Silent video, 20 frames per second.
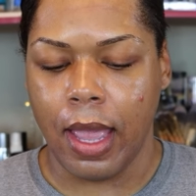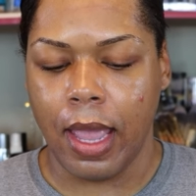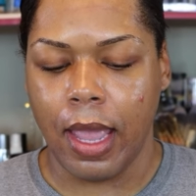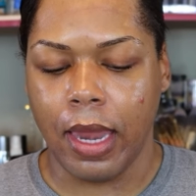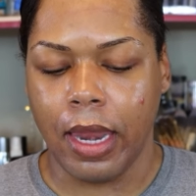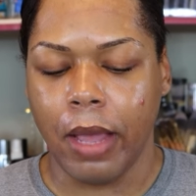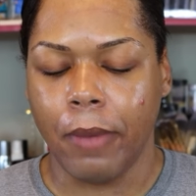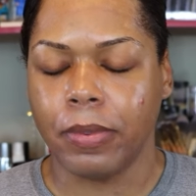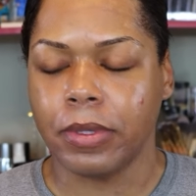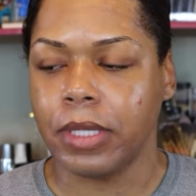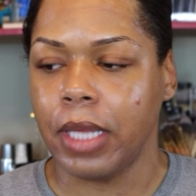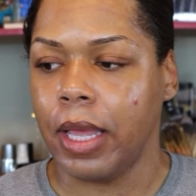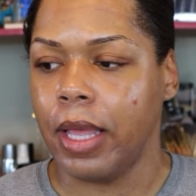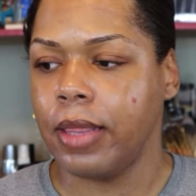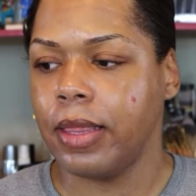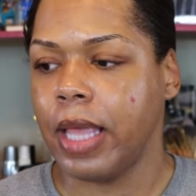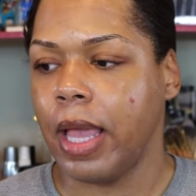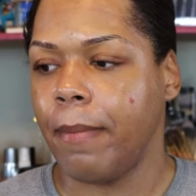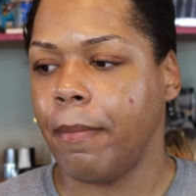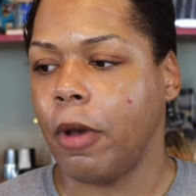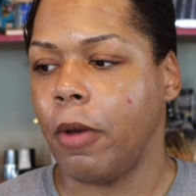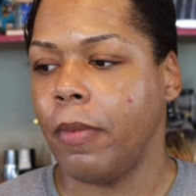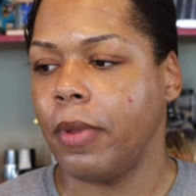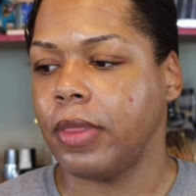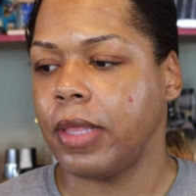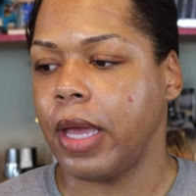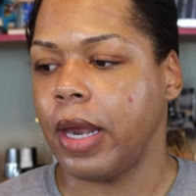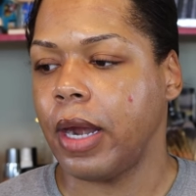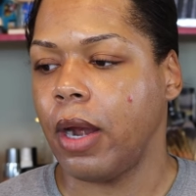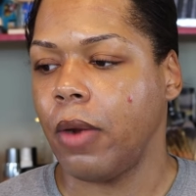And it was in that
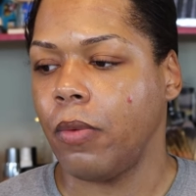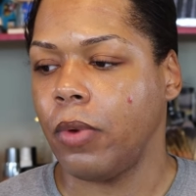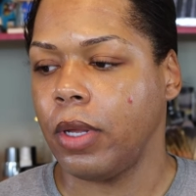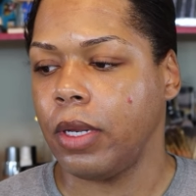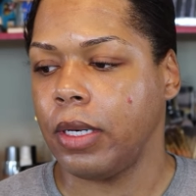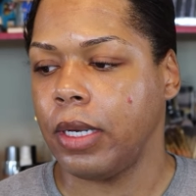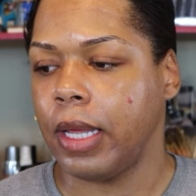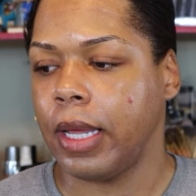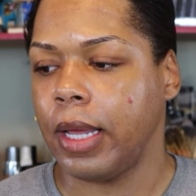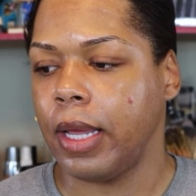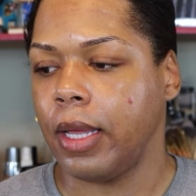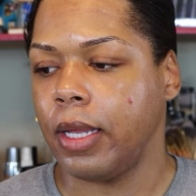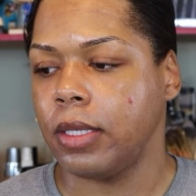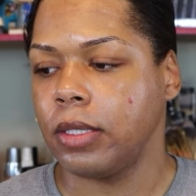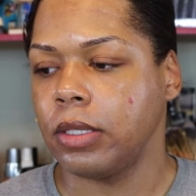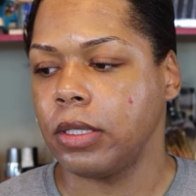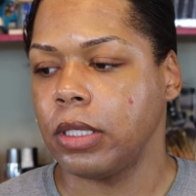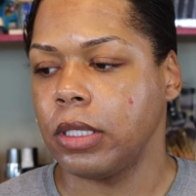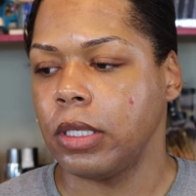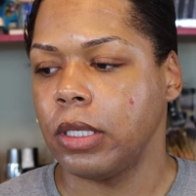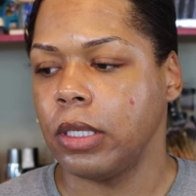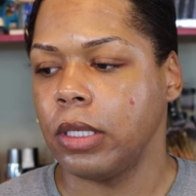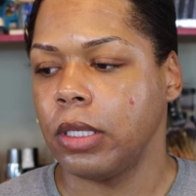moment that I realized